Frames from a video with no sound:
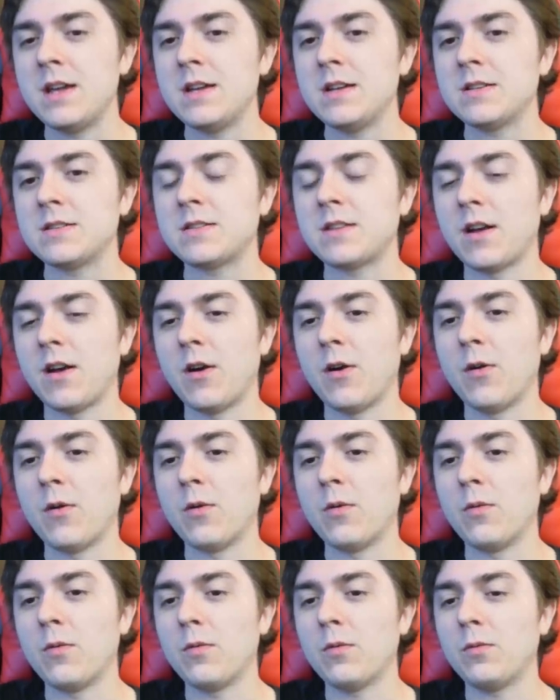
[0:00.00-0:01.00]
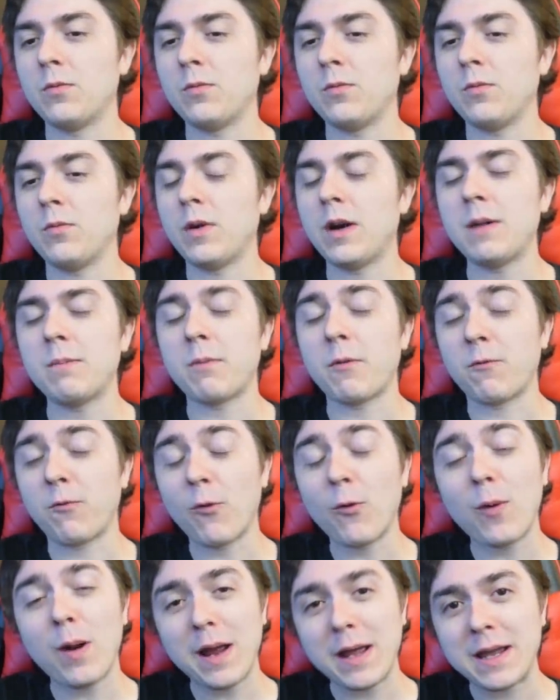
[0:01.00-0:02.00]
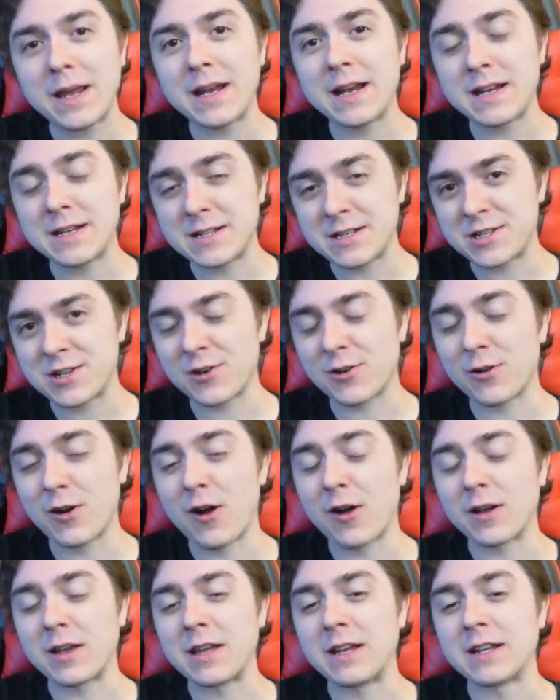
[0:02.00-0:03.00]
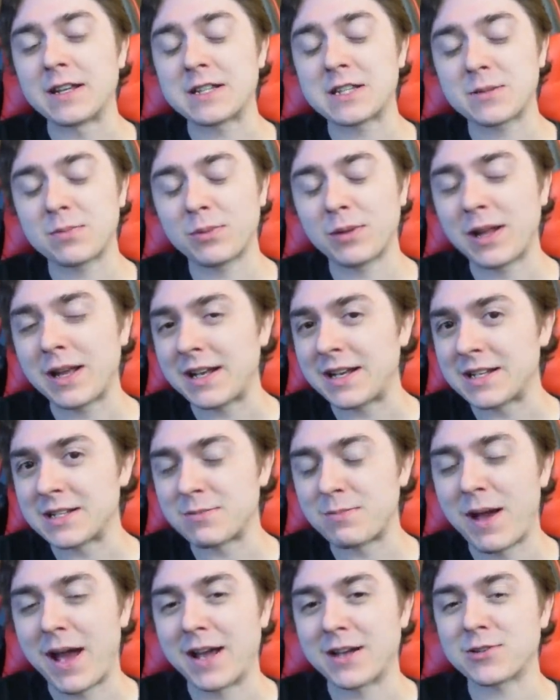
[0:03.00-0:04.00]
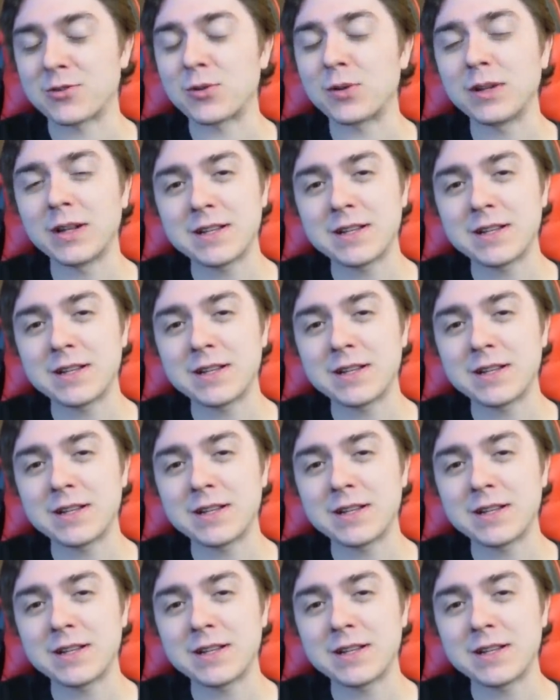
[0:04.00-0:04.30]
So, before I get into Shigaraki and explain his backstory,